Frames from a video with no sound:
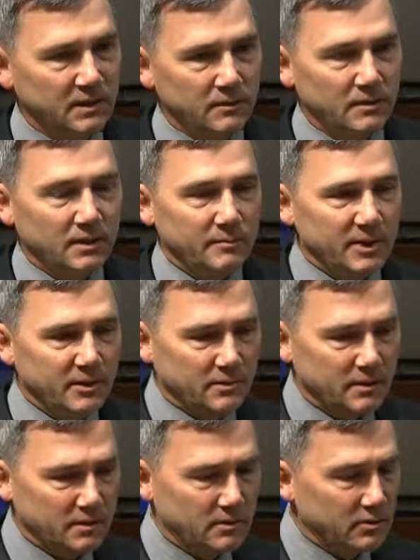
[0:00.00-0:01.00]
Well, I mean,
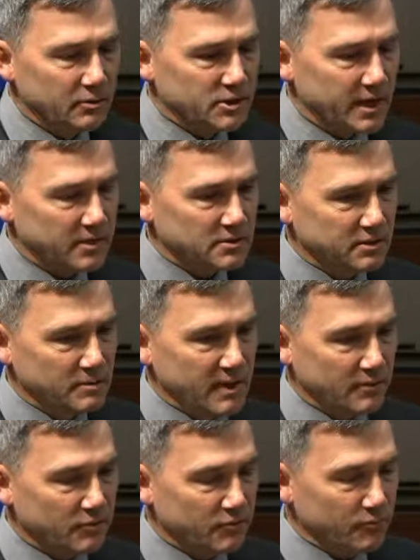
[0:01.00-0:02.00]
there's actually
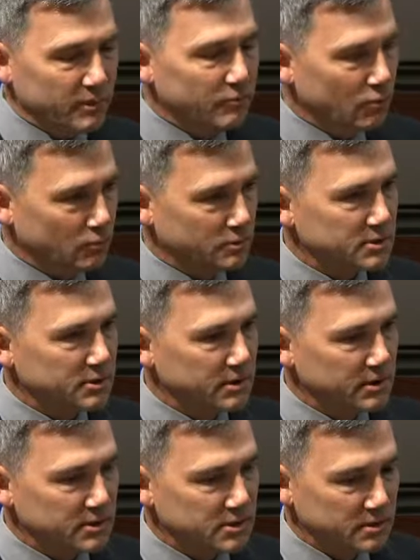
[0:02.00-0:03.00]
about three roles to
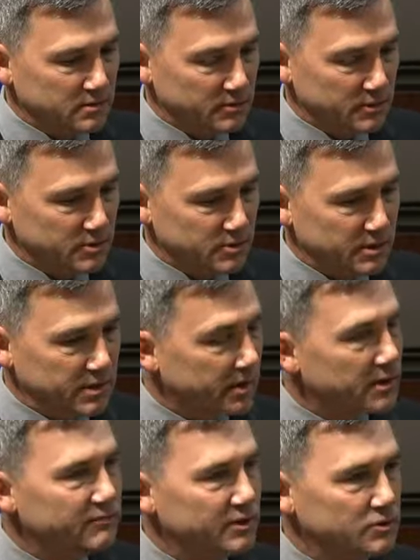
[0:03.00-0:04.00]
this. There's the
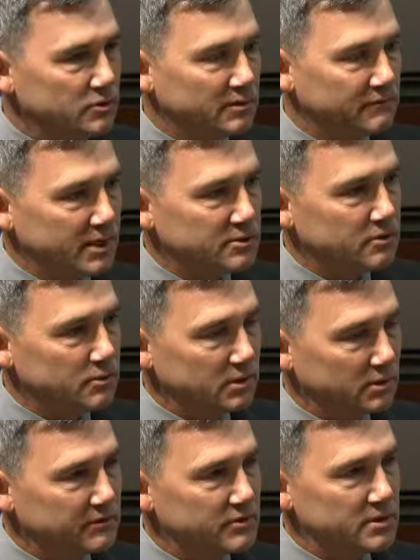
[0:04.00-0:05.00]
individual investor
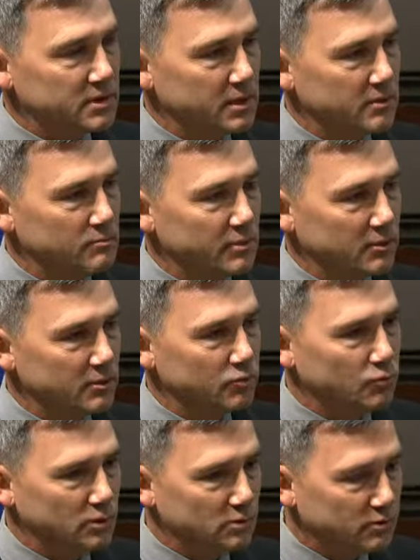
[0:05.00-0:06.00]
that lives in another part of the
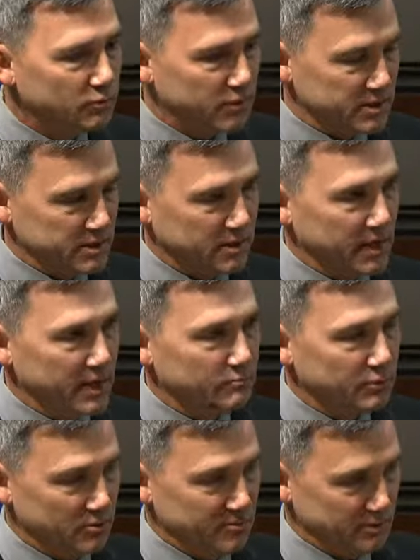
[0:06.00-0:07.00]
world that wants to gain
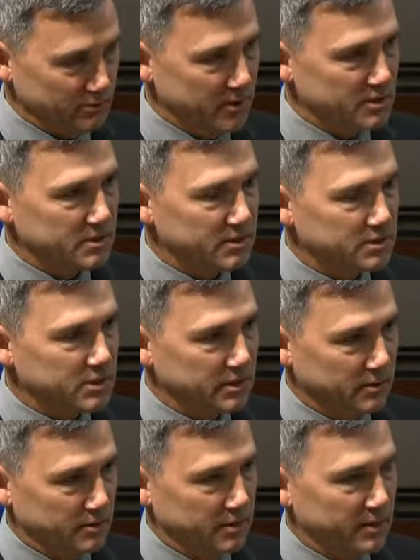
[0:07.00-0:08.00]
permanent residency
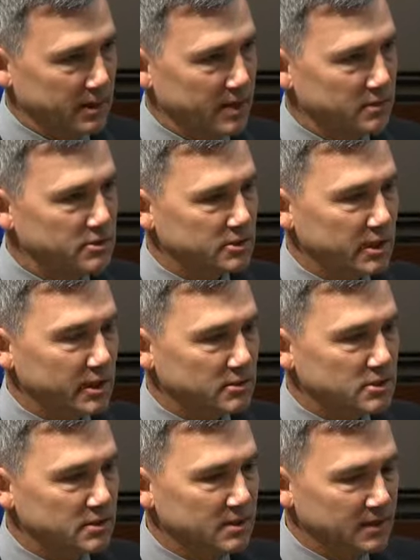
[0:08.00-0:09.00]
here in the United States.